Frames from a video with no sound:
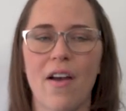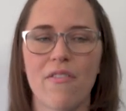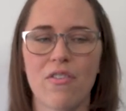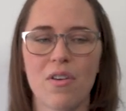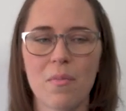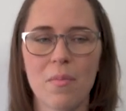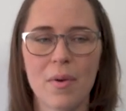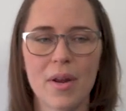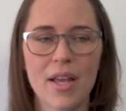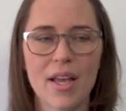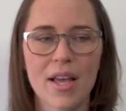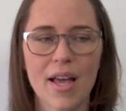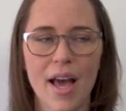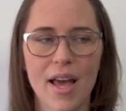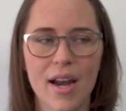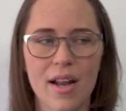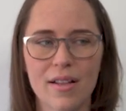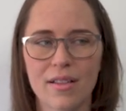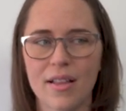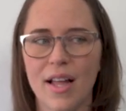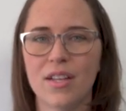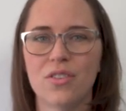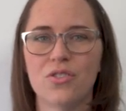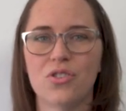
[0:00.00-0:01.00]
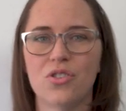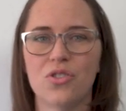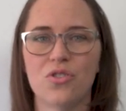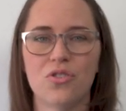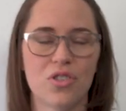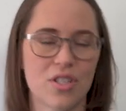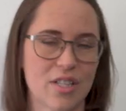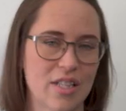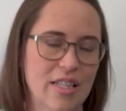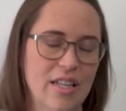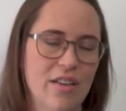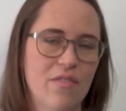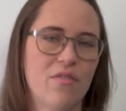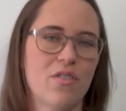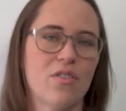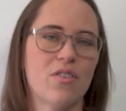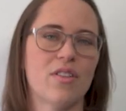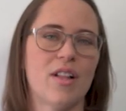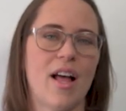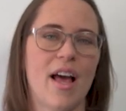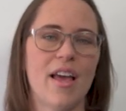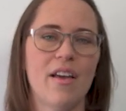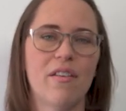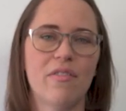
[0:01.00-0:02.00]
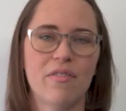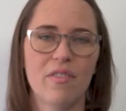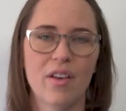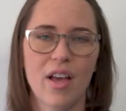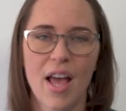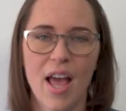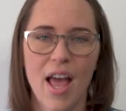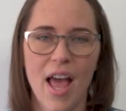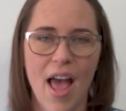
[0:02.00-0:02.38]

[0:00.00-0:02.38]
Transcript: Everybody kind of lets you just live your life